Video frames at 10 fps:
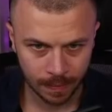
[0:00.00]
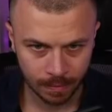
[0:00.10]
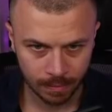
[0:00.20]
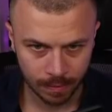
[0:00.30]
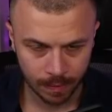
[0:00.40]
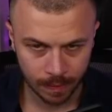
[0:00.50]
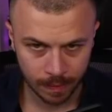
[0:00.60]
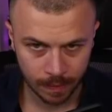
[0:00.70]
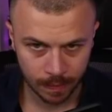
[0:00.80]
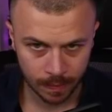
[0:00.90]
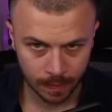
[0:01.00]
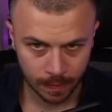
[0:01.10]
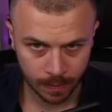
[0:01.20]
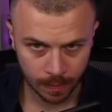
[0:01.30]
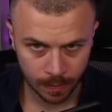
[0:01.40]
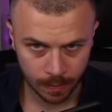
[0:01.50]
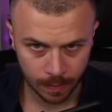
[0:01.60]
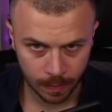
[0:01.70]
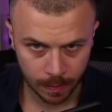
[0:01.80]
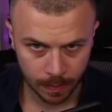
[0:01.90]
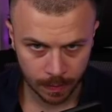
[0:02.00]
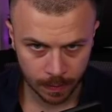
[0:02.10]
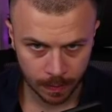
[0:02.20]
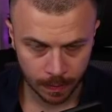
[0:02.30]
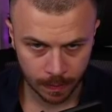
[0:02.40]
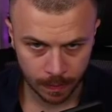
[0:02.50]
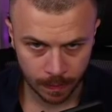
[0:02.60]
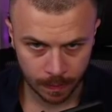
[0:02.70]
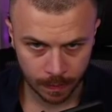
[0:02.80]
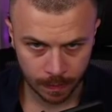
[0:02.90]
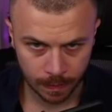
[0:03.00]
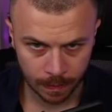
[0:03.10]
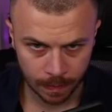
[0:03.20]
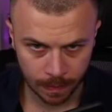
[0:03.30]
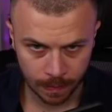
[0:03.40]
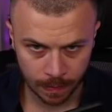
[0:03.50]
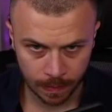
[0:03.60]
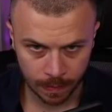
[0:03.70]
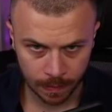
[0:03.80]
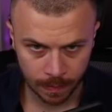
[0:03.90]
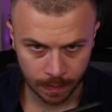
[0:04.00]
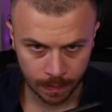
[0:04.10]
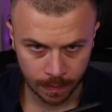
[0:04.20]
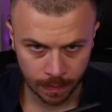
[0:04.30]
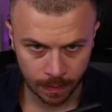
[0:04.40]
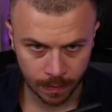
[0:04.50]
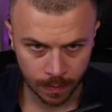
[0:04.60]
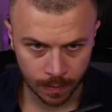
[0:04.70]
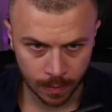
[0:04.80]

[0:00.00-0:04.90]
[no speech]